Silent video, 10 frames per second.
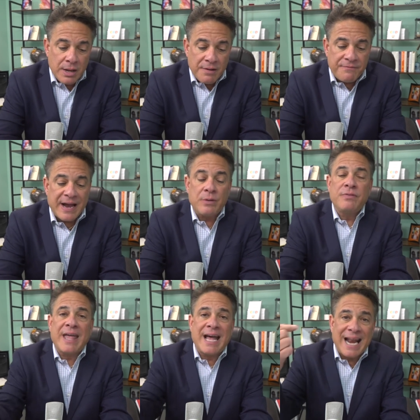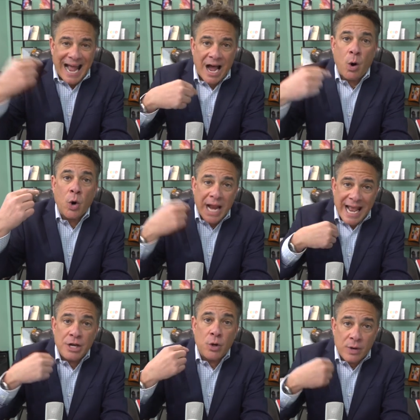found that our
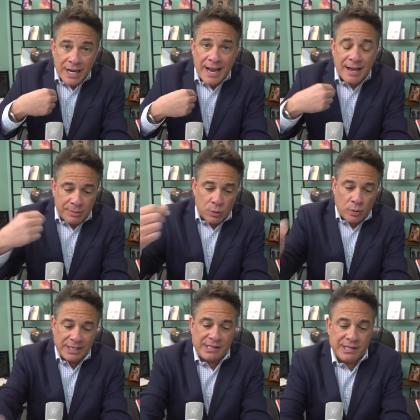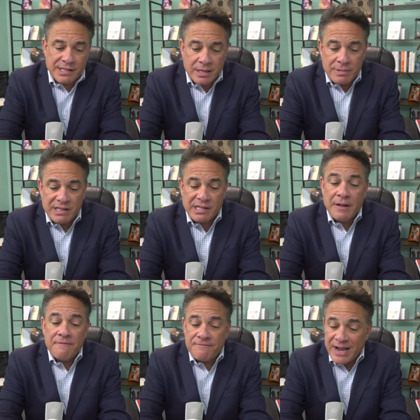endocannabinoid system is
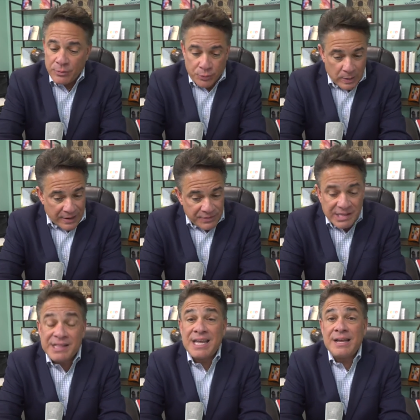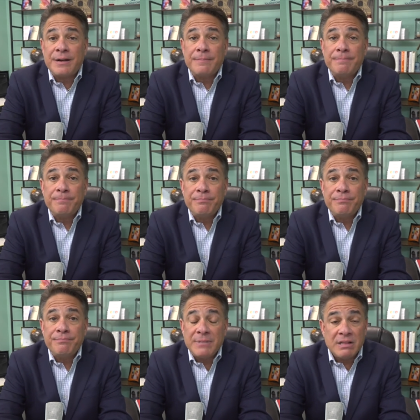found throughout the skin.
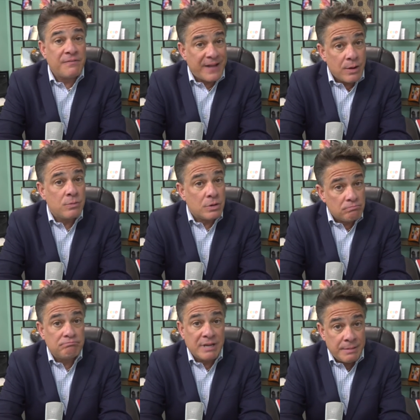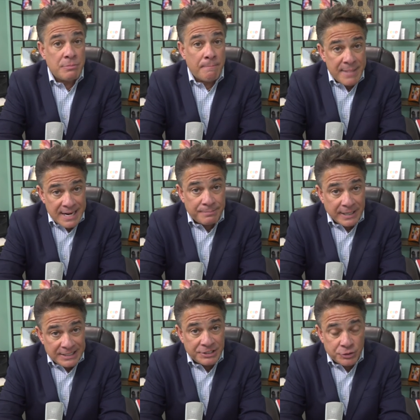It's found in many
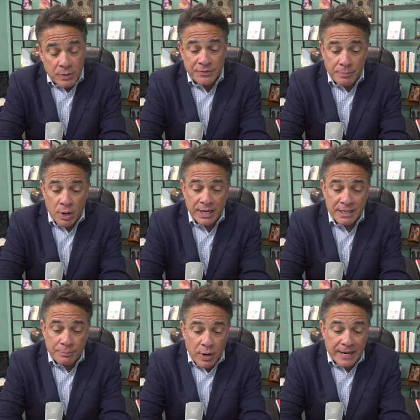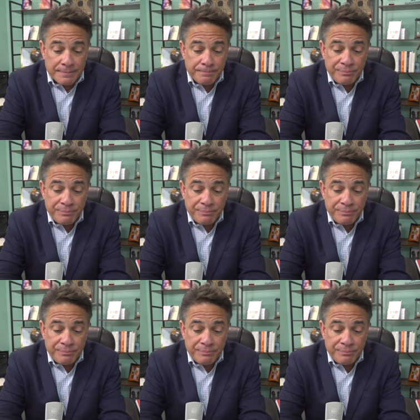places throughout the body and the brain.